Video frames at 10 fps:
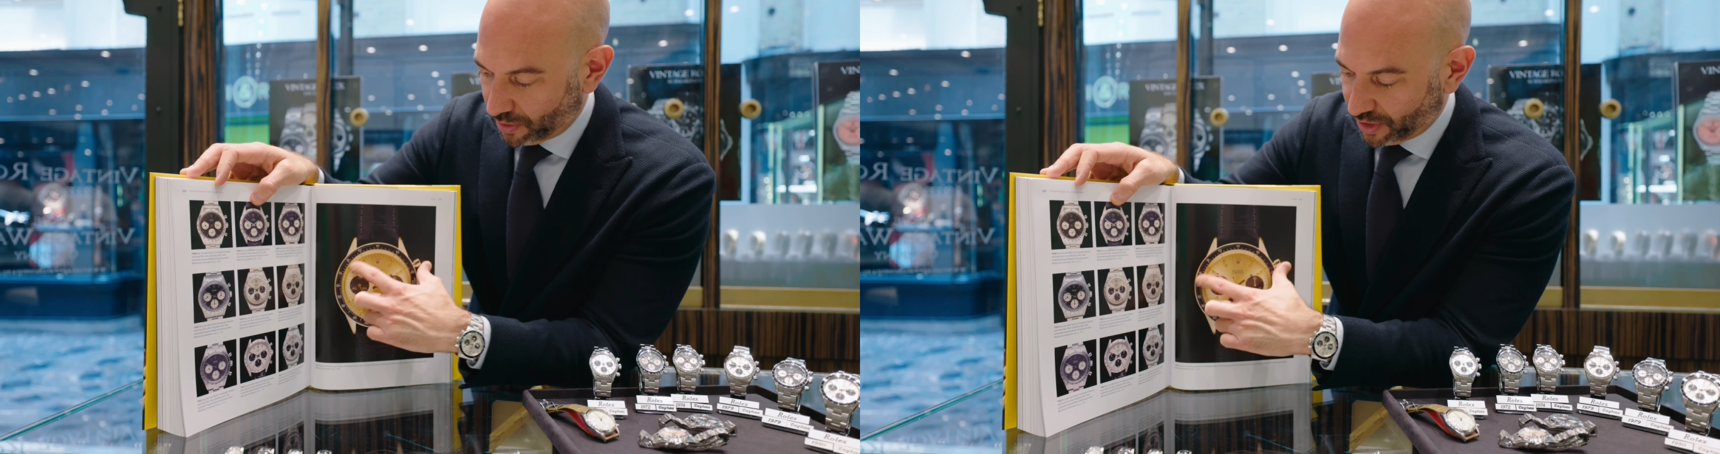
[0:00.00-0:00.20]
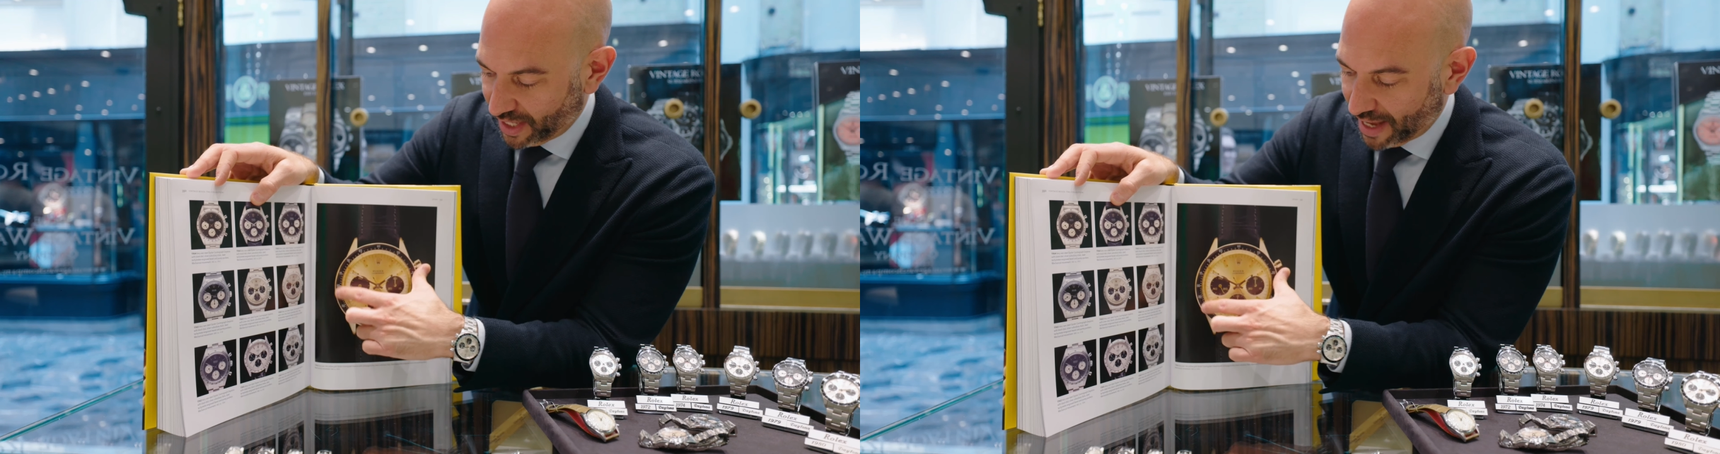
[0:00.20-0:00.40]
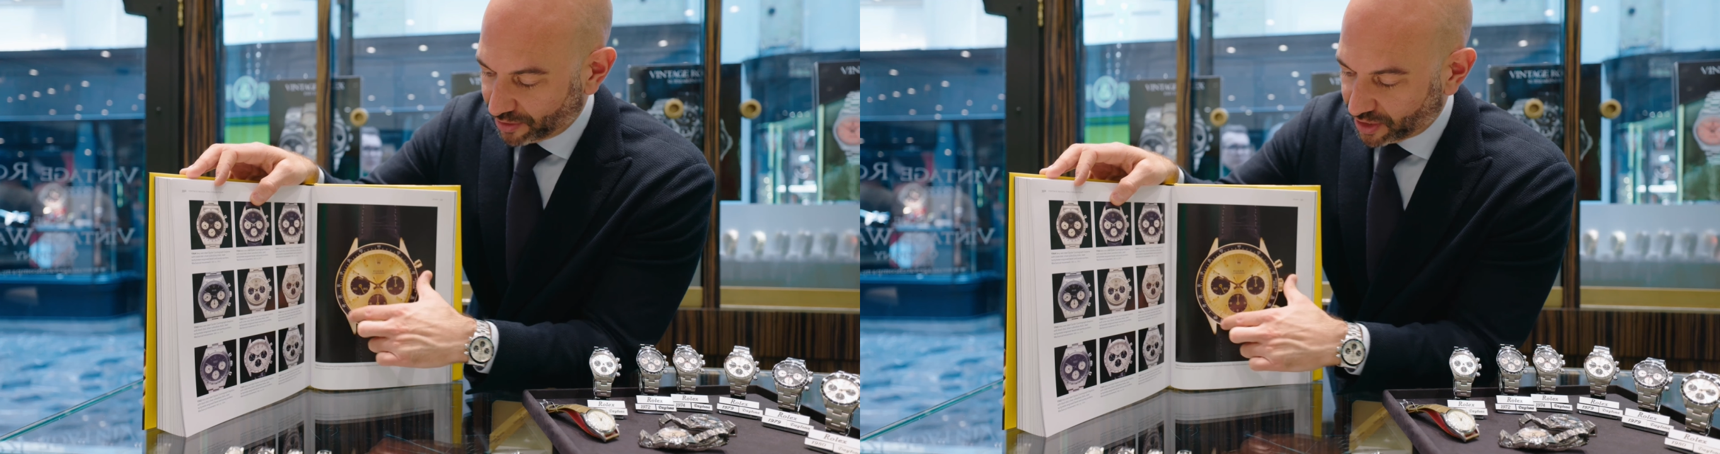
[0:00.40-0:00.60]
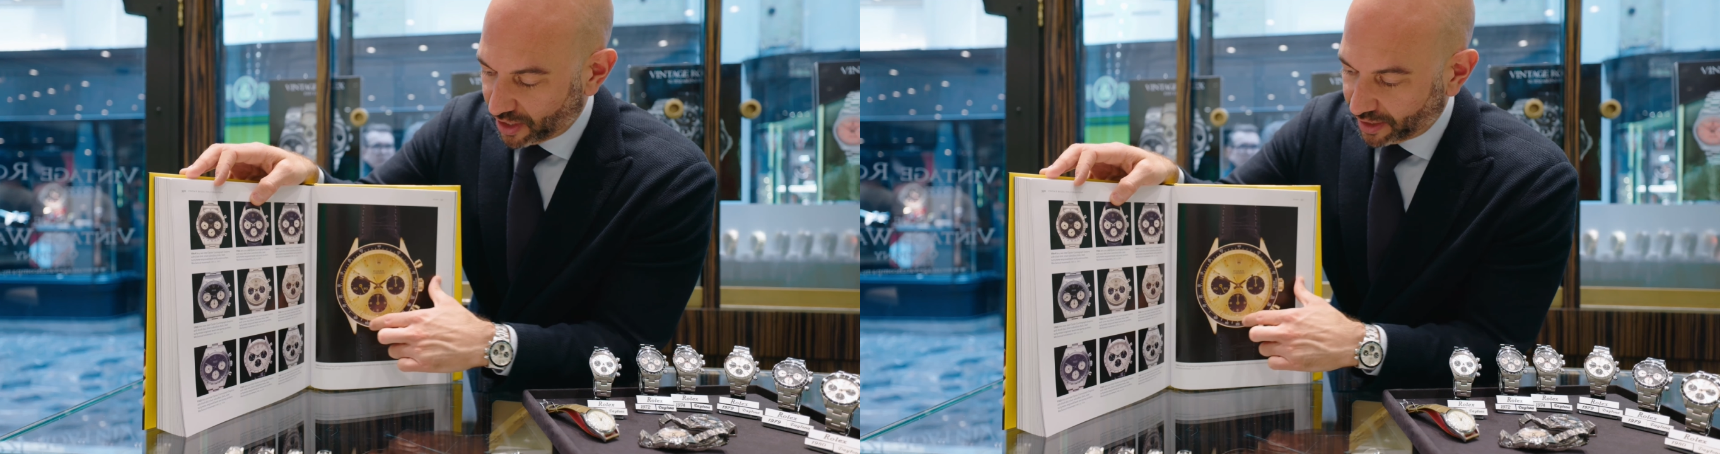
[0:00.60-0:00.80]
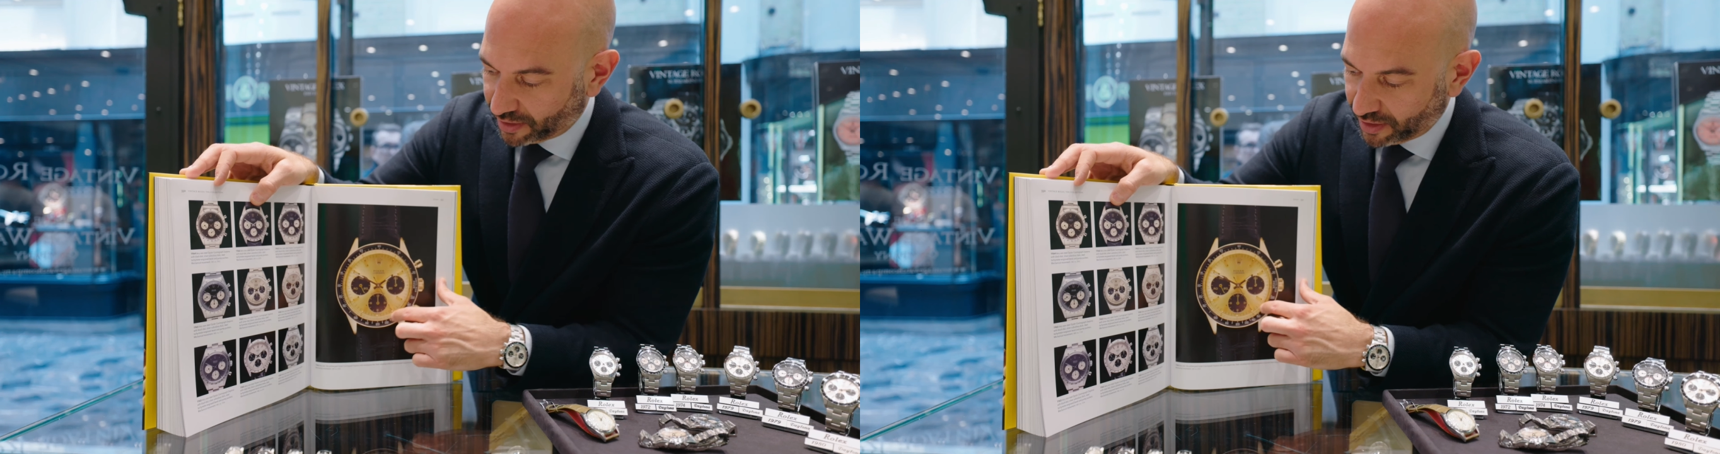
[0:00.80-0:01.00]
on the
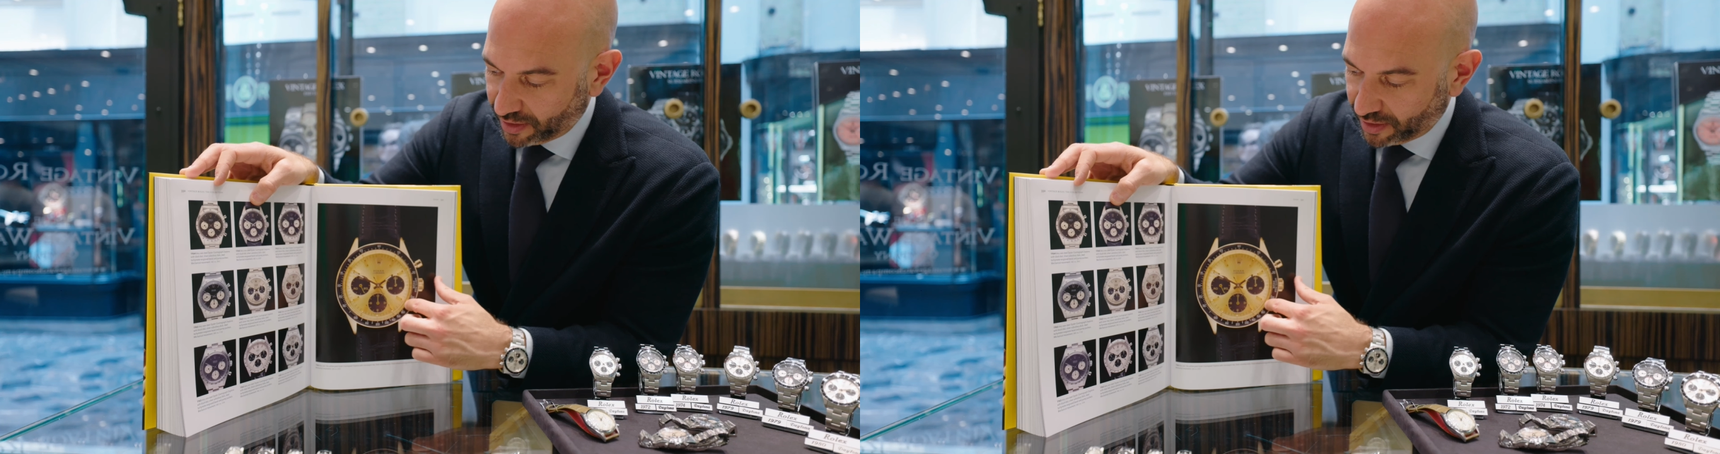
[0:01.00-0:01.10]
outside.